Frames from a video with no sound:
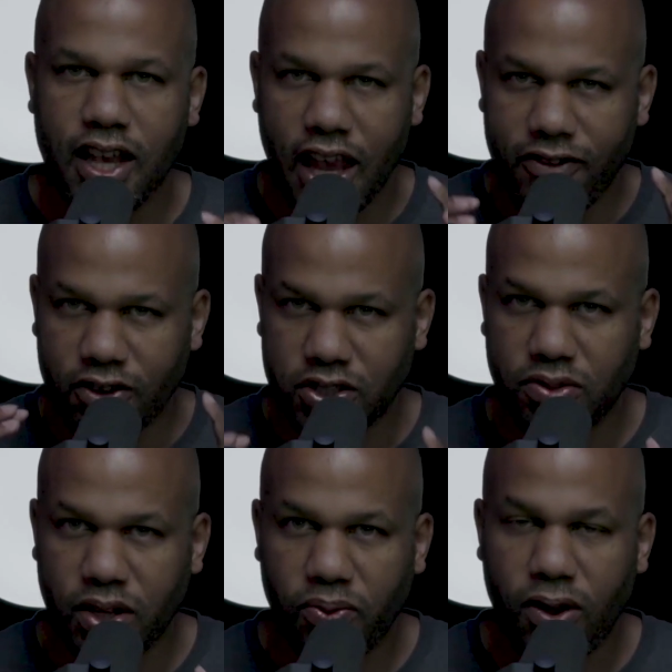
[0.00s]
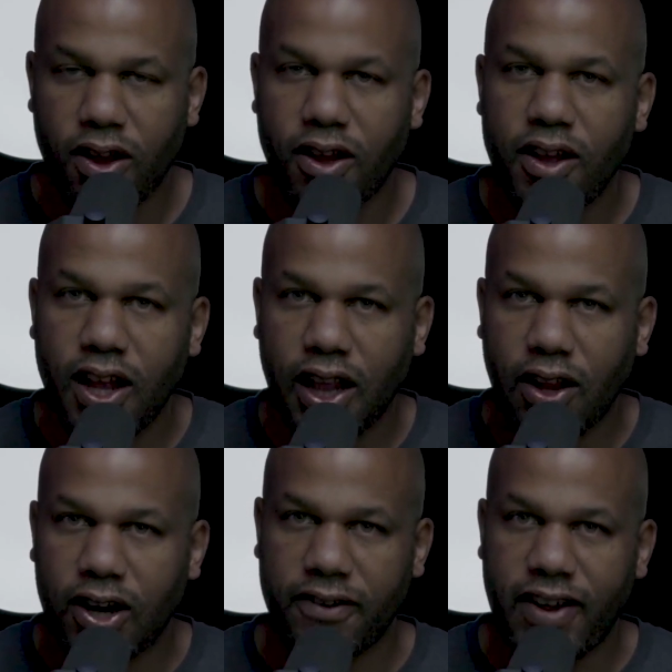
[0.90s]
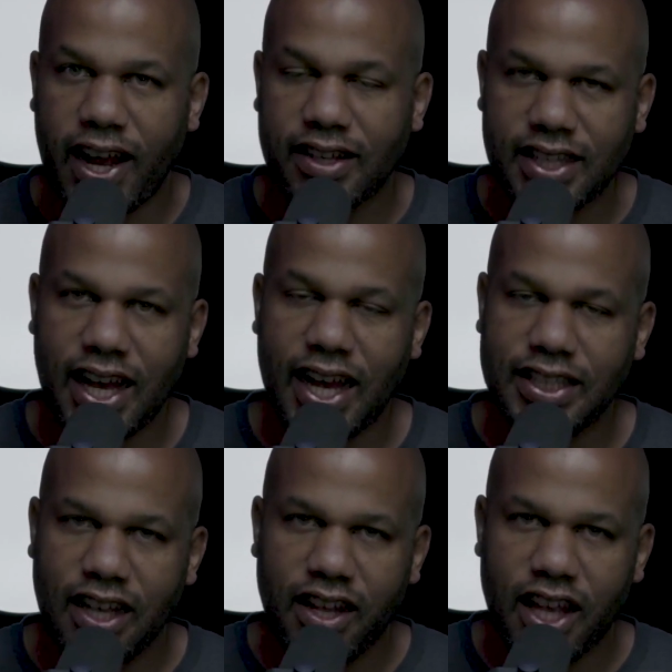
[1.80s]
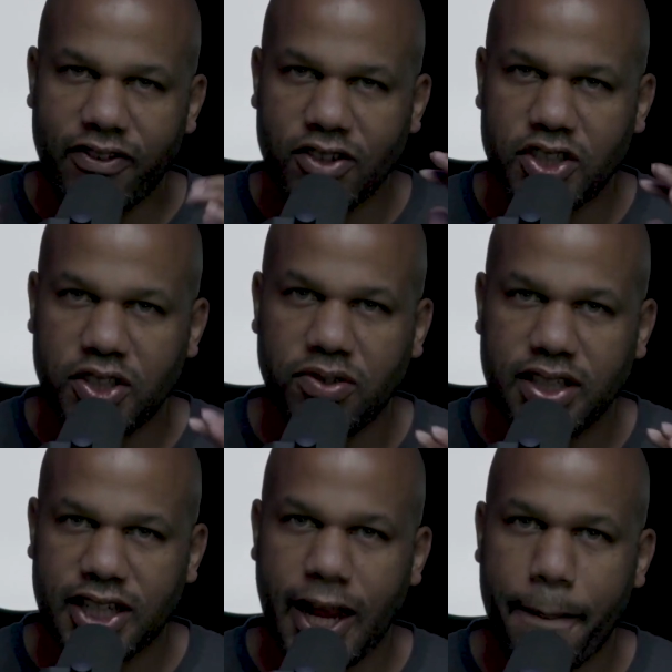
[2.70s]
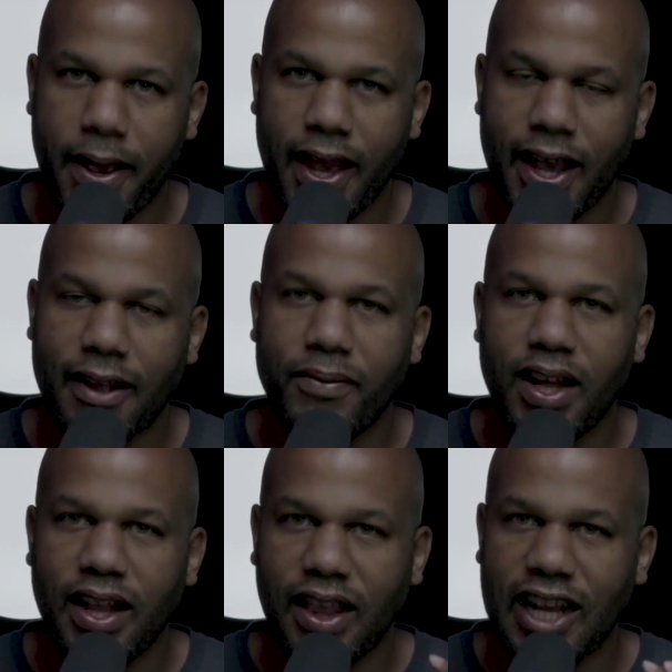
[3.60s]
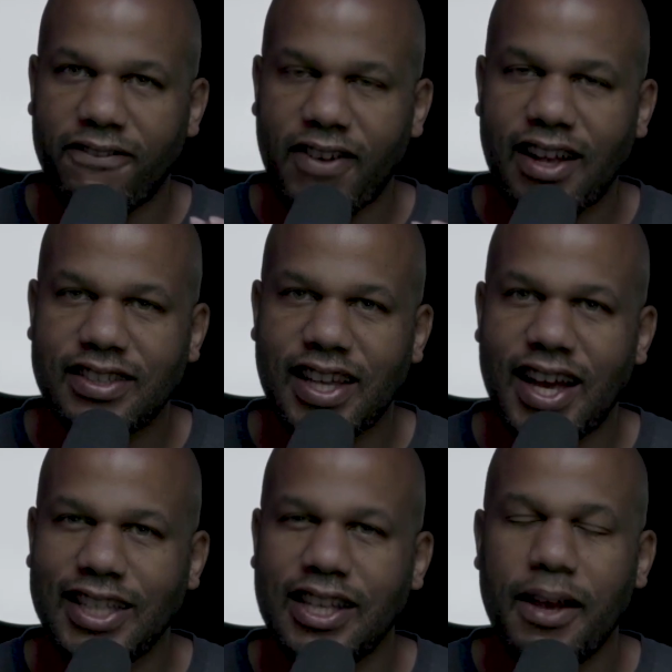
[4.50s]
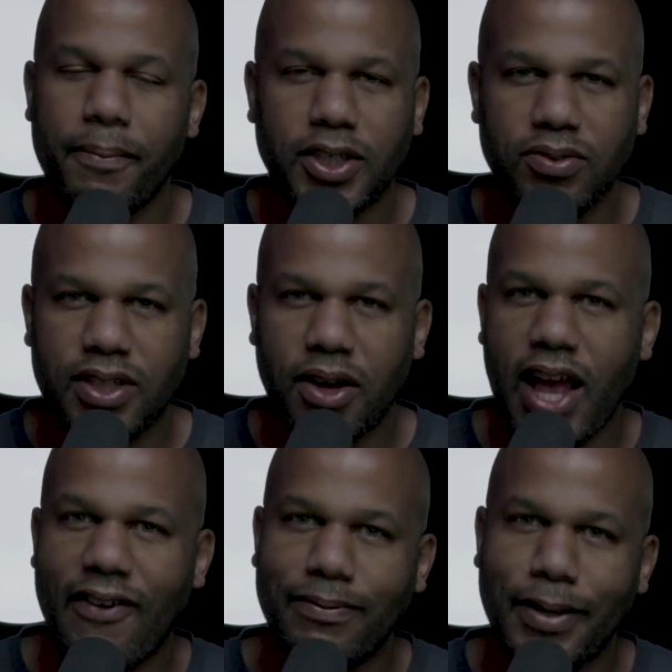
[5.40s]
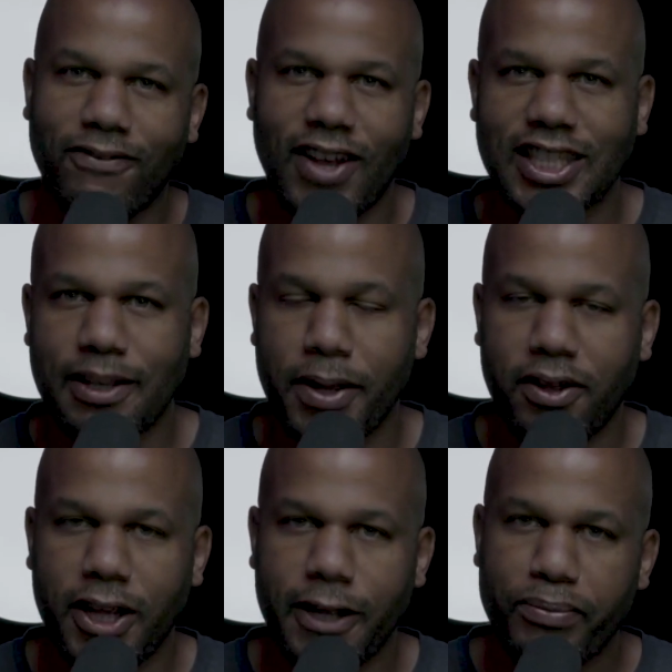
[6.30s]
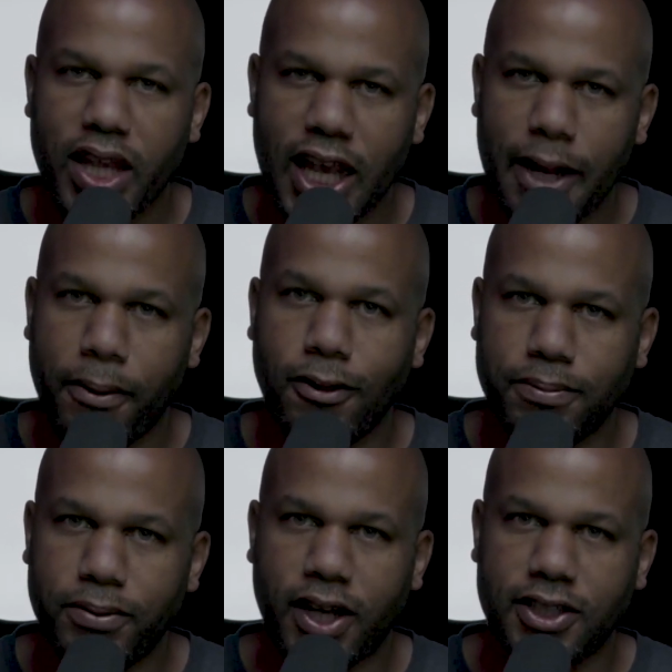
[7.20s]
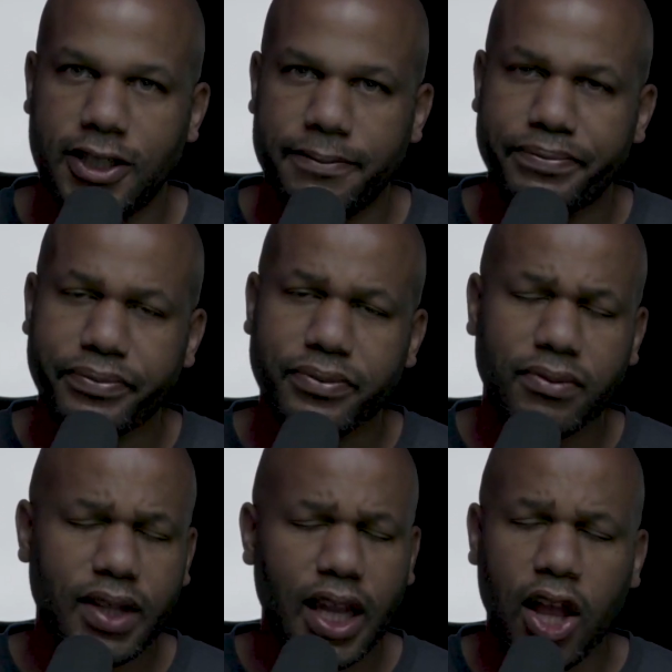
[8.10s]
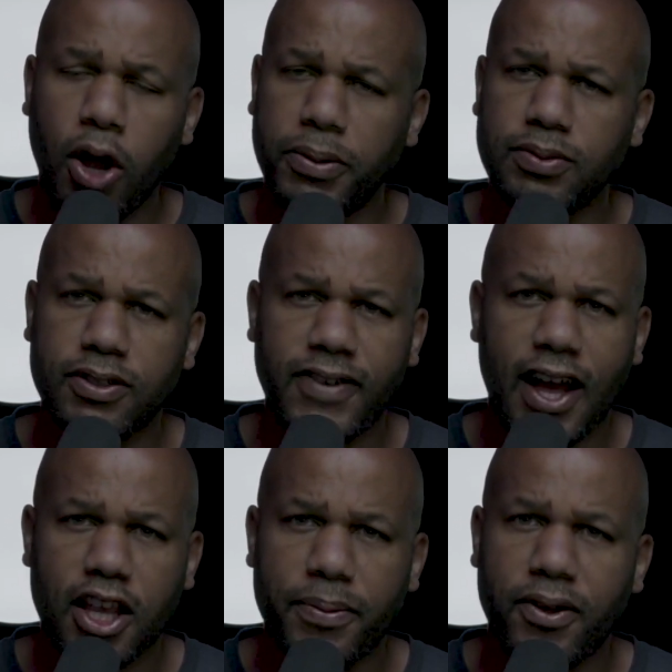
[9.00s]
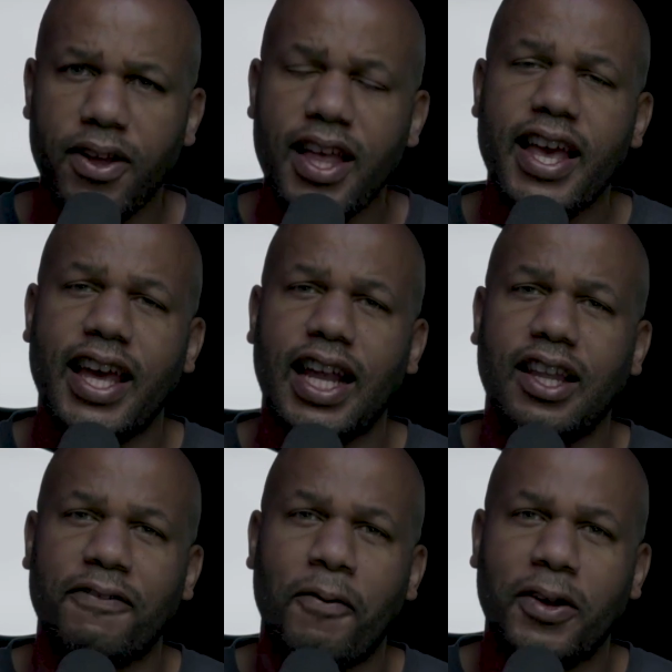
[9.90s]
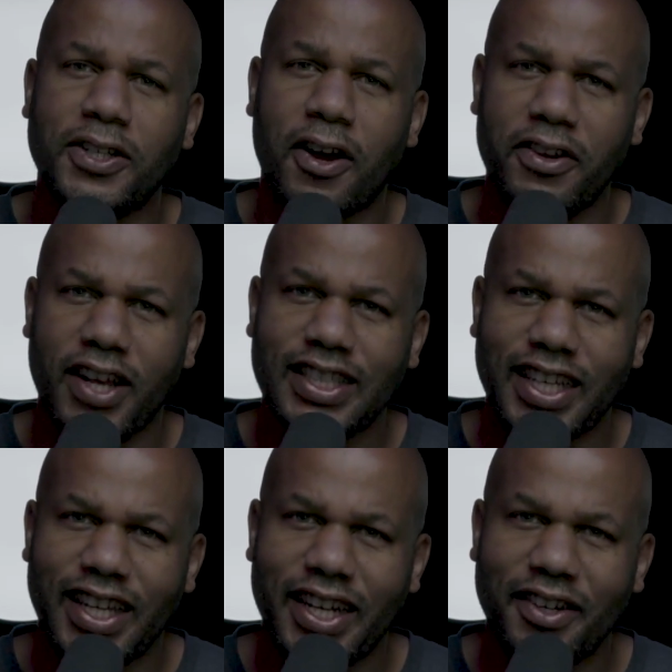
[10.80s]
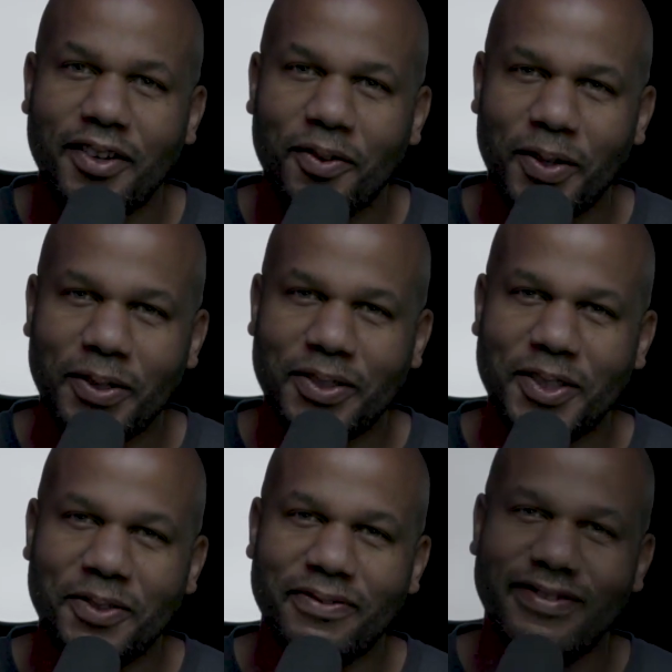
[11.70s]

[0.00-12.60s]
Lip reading: If you're shooting RAW, large file size. If you're shooting JPEG, less file size, but you don't have as much flexibility in post-production. Hope this was valuable, and I look forward to talking to you guys again here real soon.